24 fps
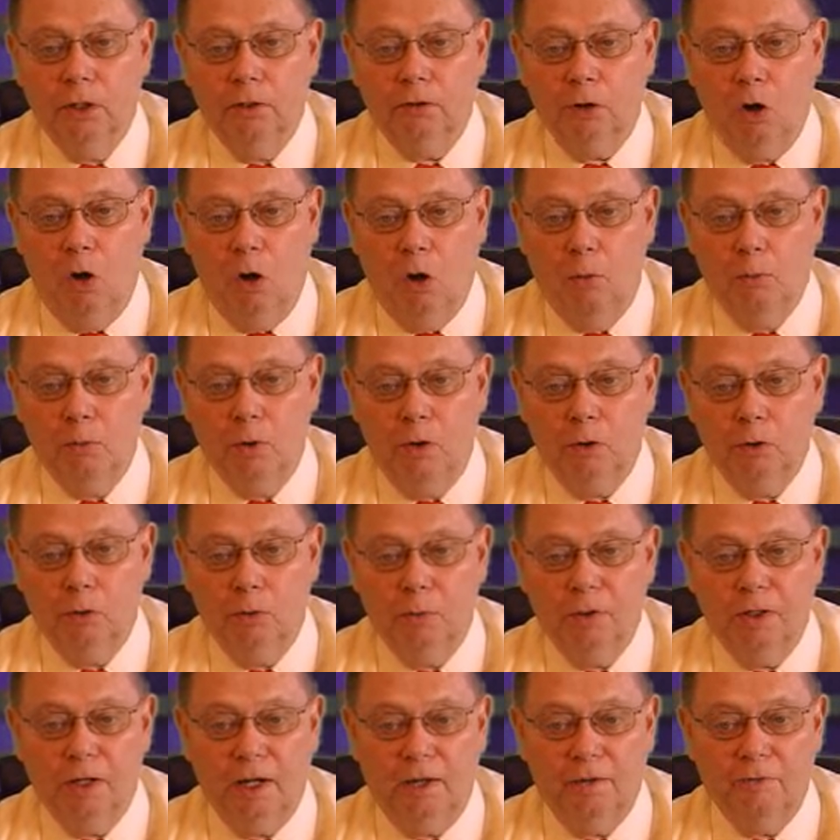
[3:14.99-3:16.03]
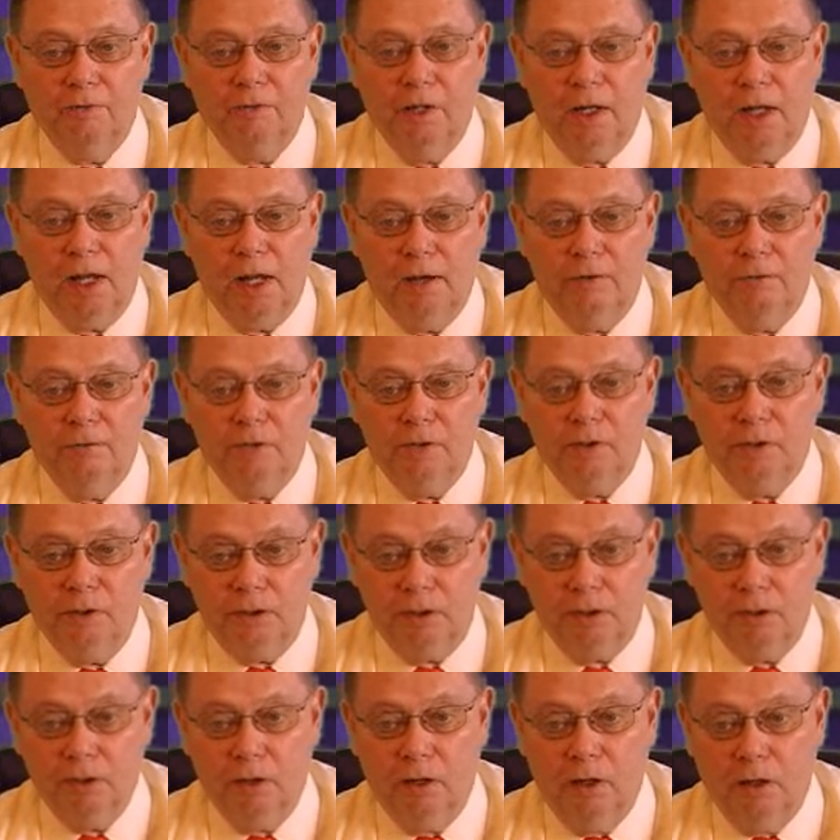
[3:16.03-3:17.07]
The homeowner would have to have its
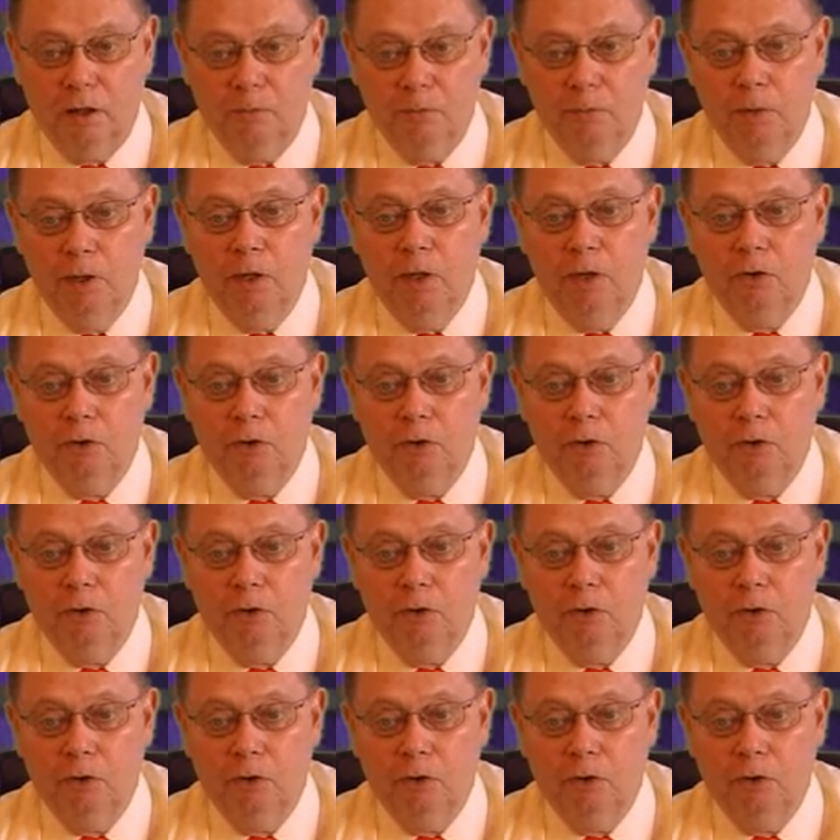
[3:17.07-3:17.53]
income